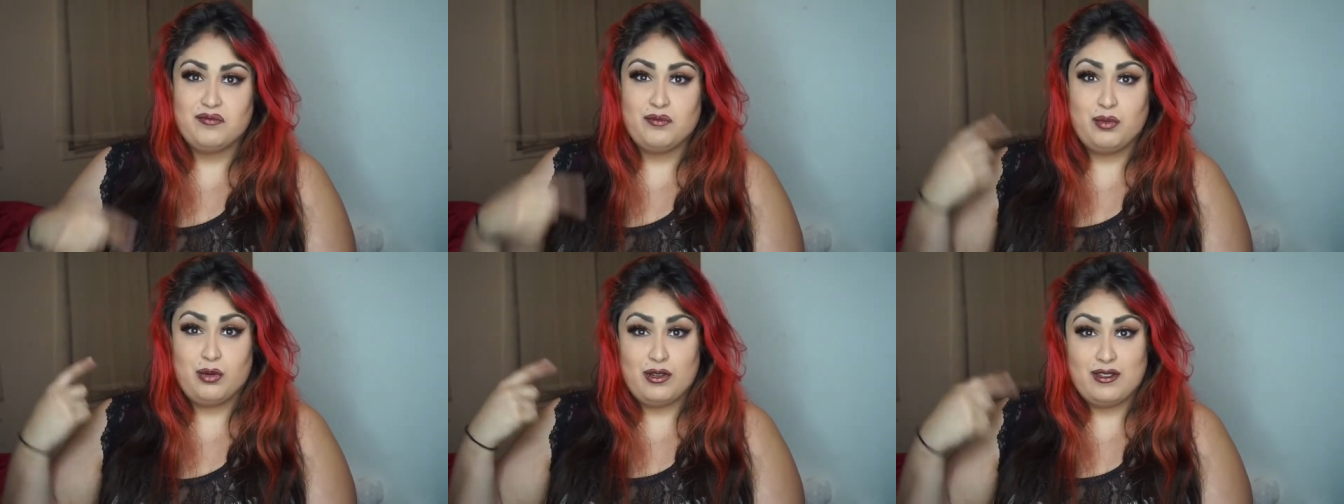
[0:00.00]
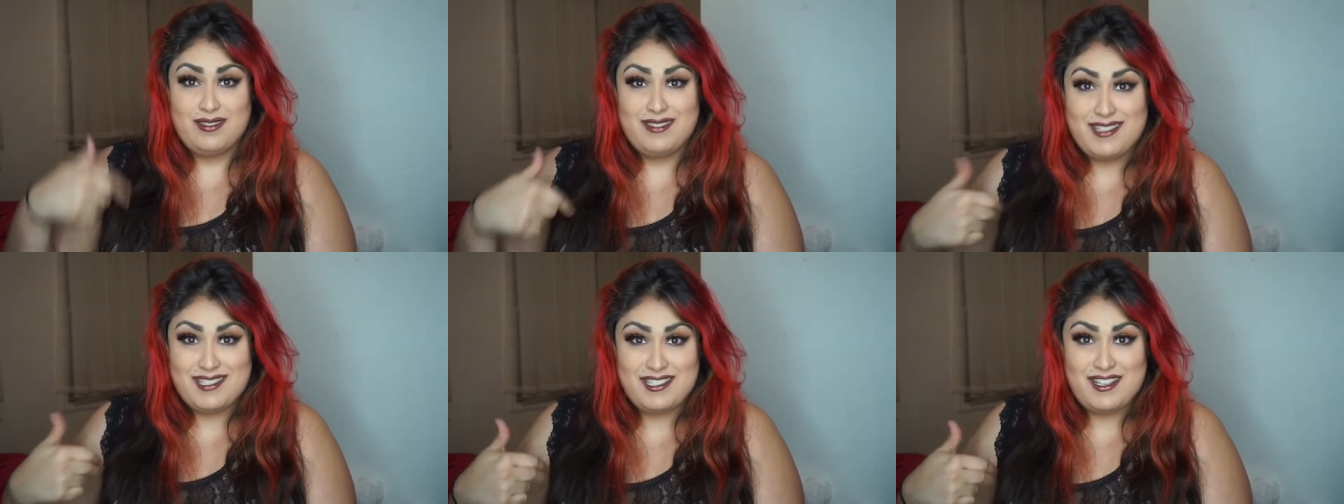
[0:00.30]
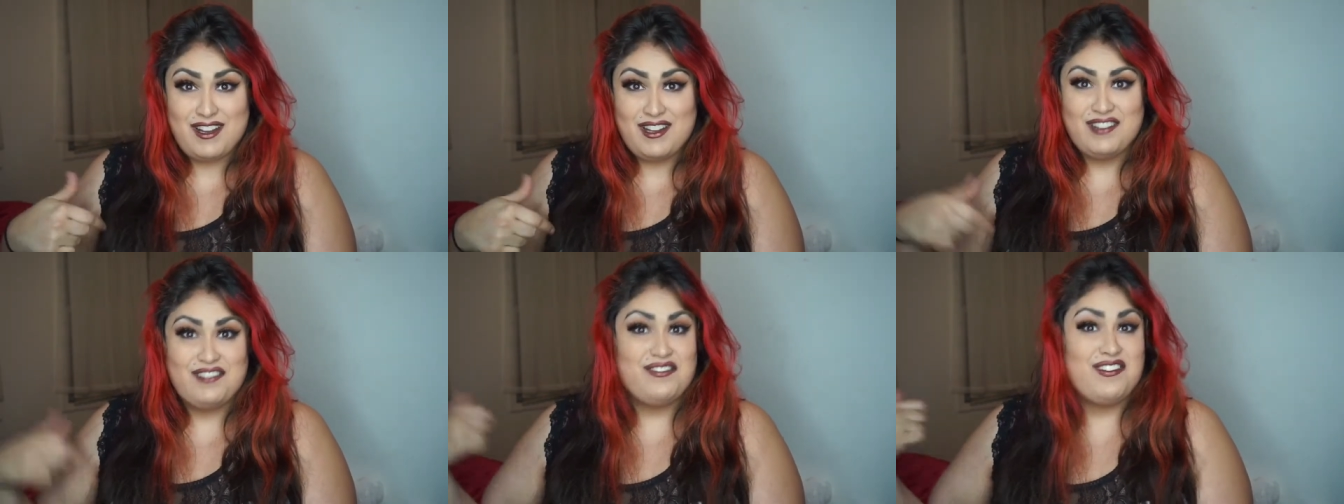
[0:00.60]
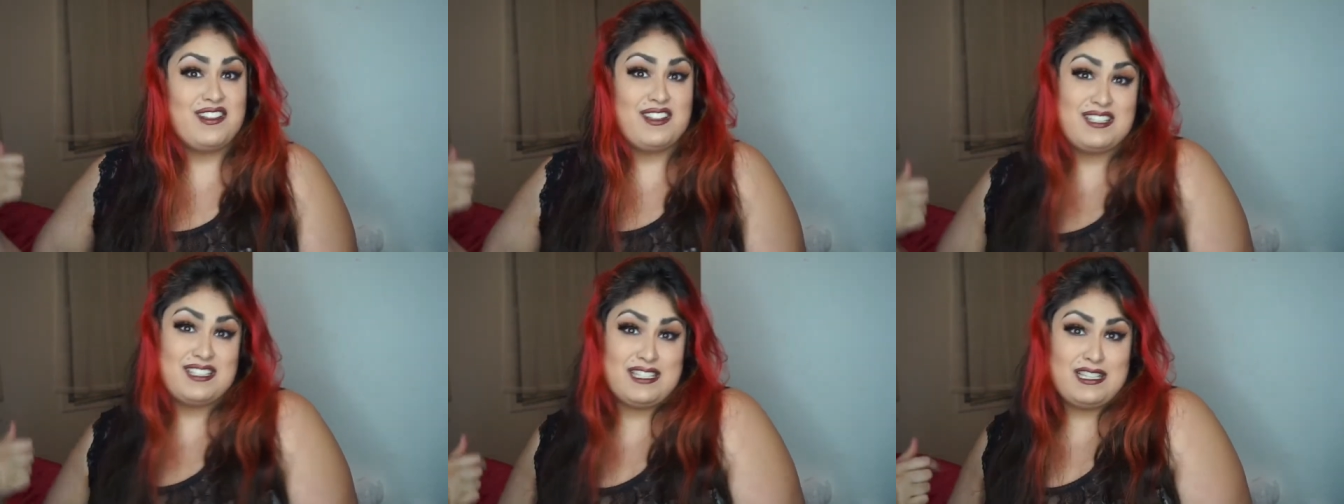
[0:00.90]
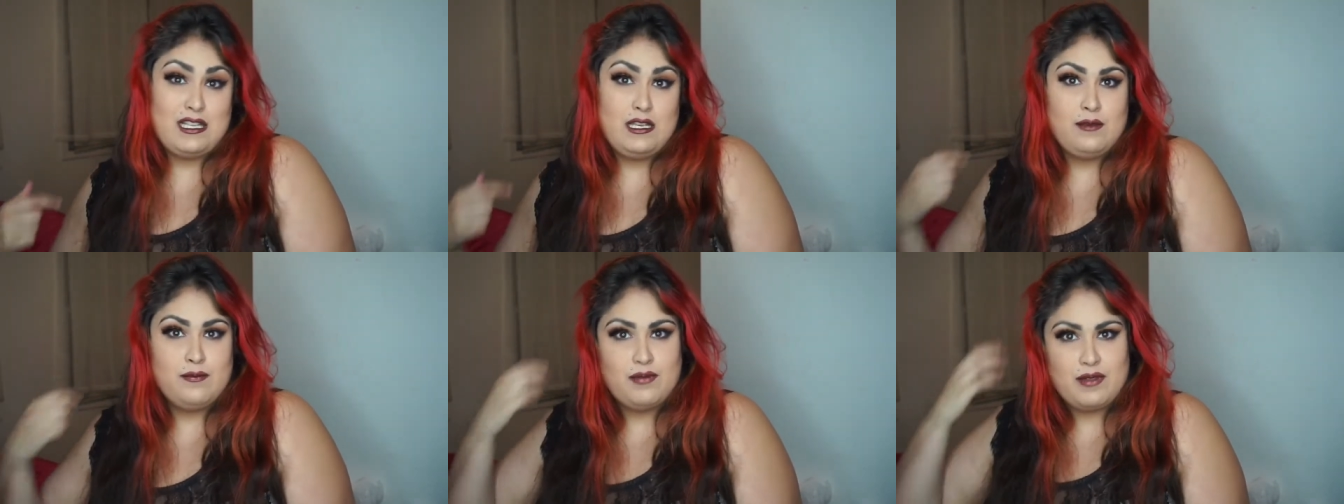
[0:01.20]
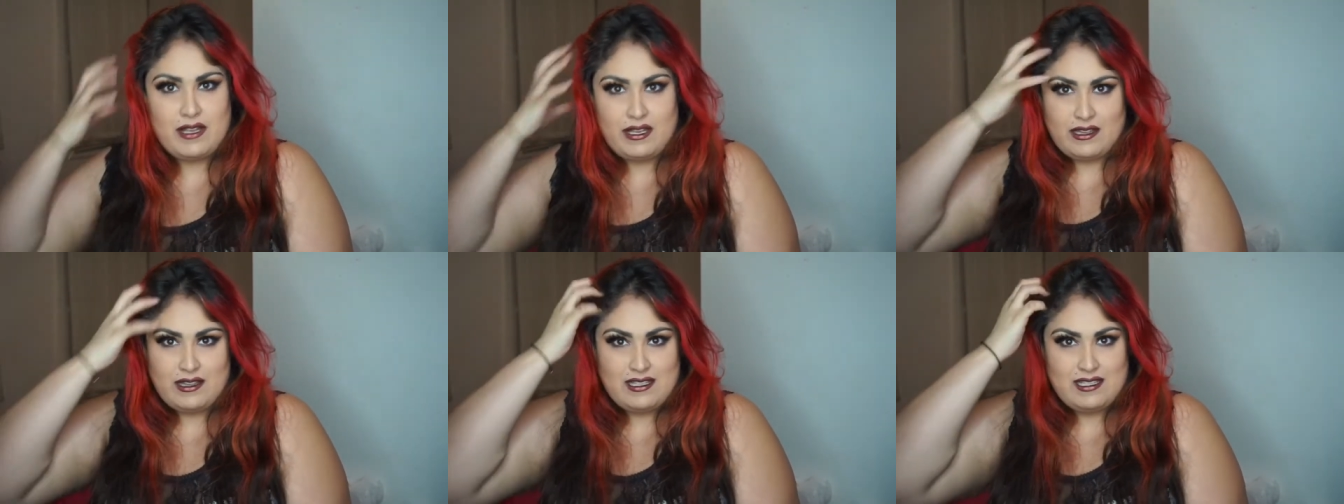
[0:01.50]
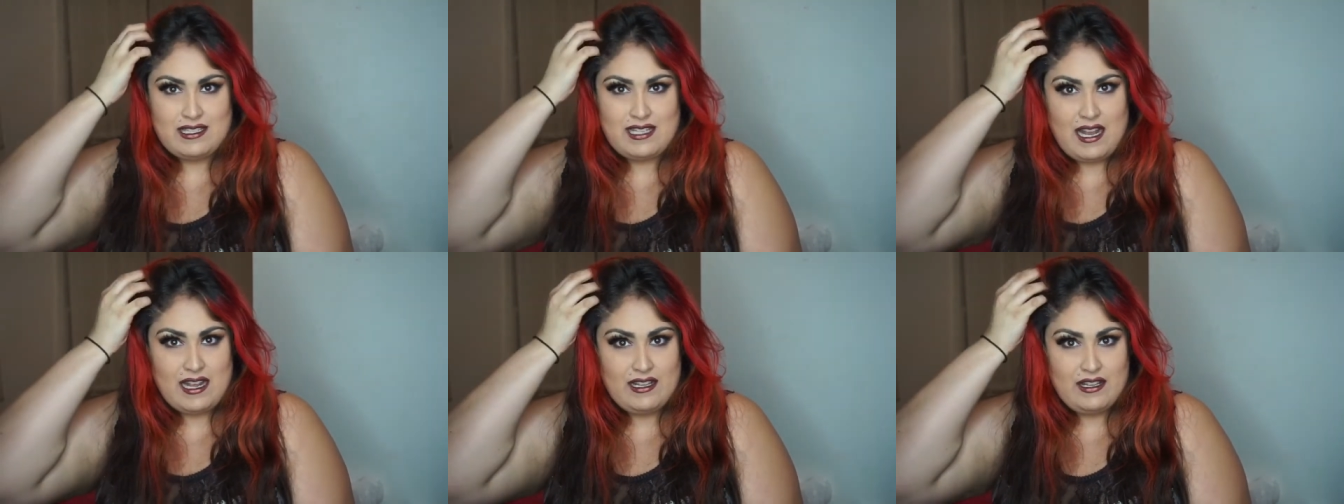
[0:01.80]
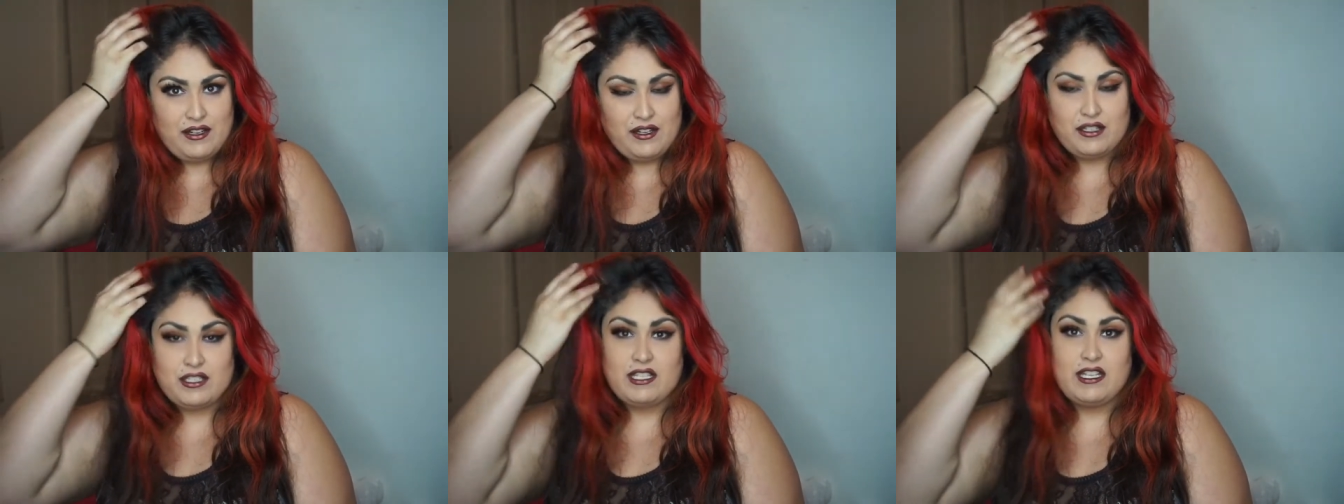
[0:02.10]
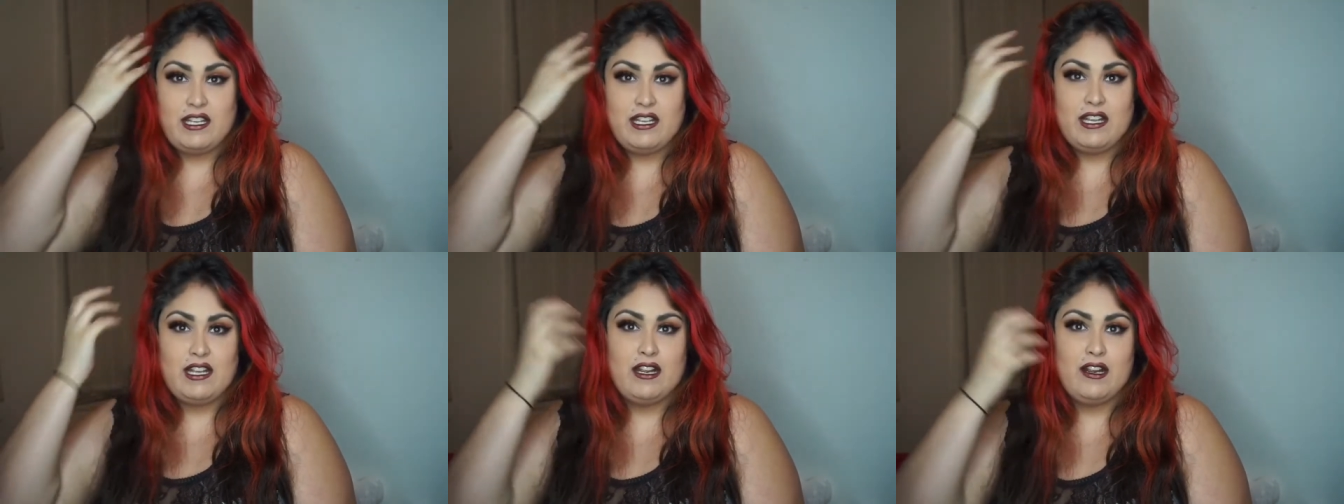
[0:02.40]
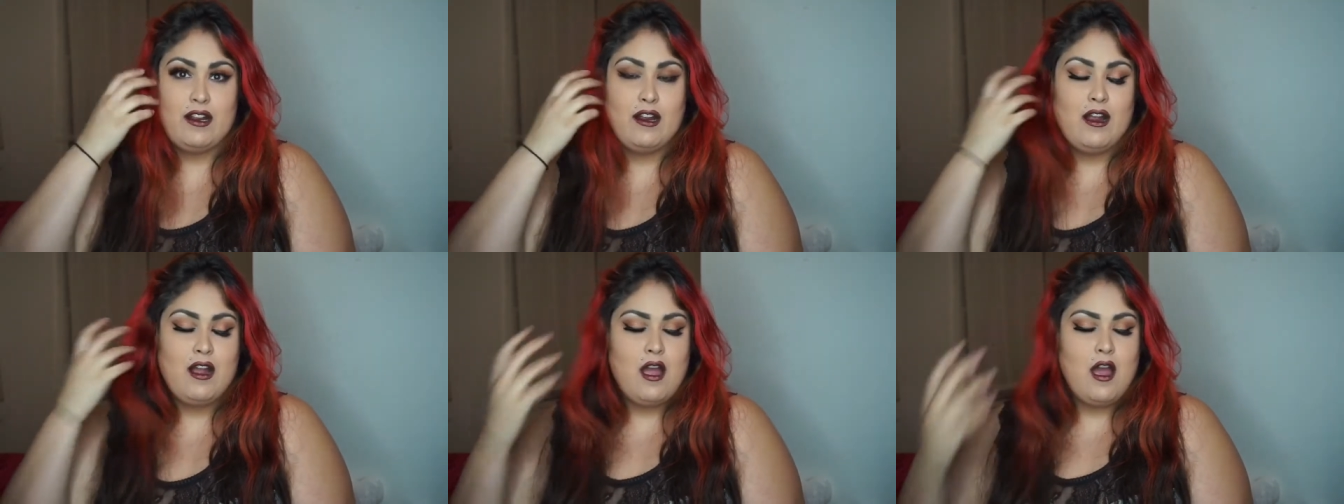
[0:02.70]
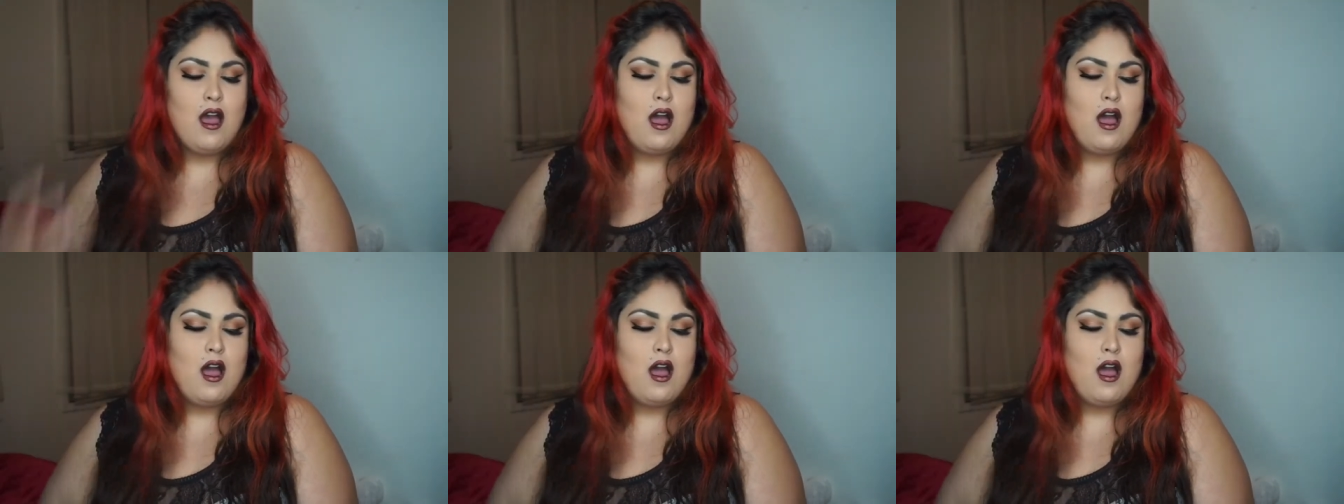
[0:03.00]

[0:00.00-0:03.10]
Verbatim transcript: put this on and fell asleep, like this side that you're seeing here.